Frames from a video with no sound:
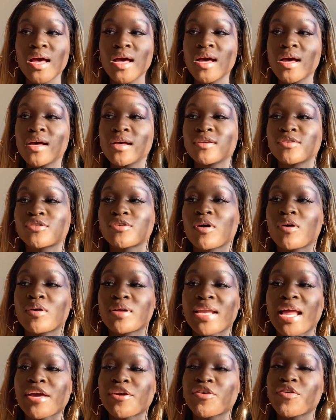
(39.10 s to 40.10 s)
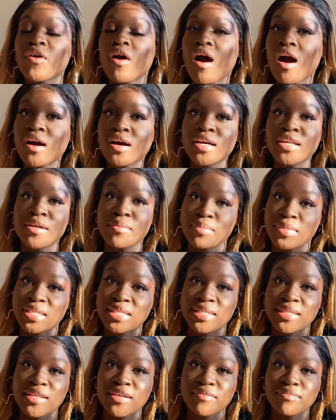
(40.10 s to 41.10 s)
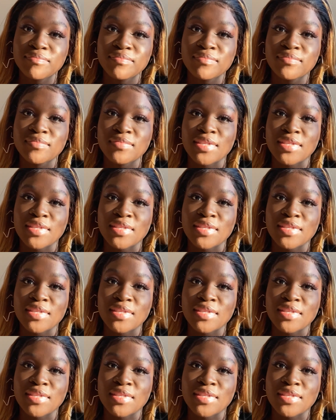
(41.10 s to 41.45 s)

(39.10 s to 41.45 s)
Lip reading: So, like, you are going to miss them.